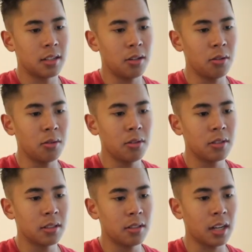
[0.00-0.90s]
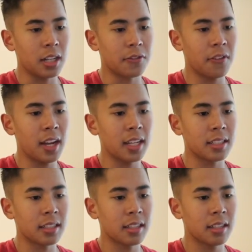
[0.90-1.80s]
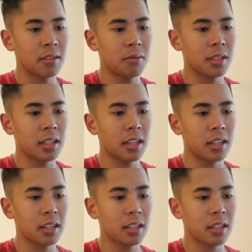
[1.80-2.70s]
Oh, that guy's fast. What the heck?